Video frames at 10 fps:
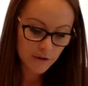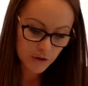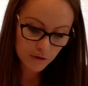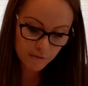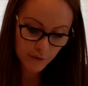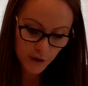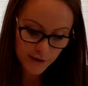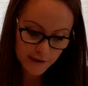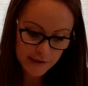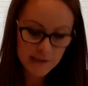
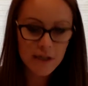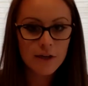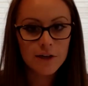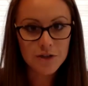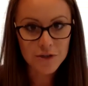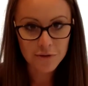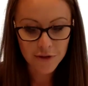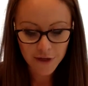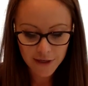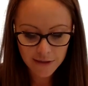2/4,
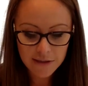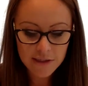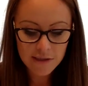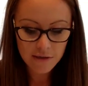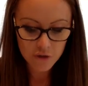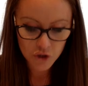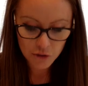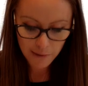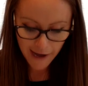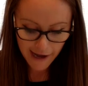2/3,
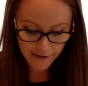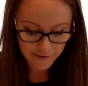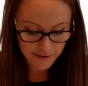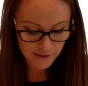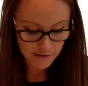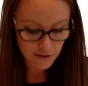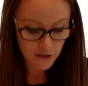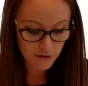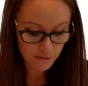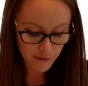2/2,
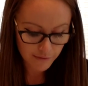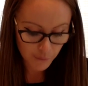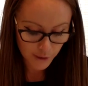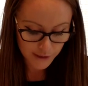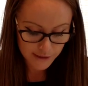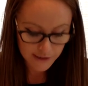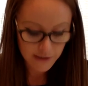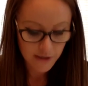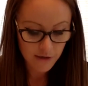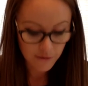3/4,
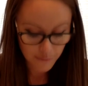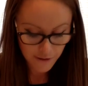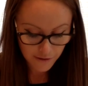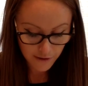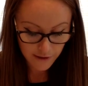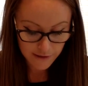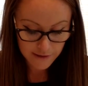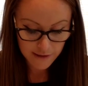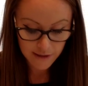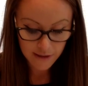3/3,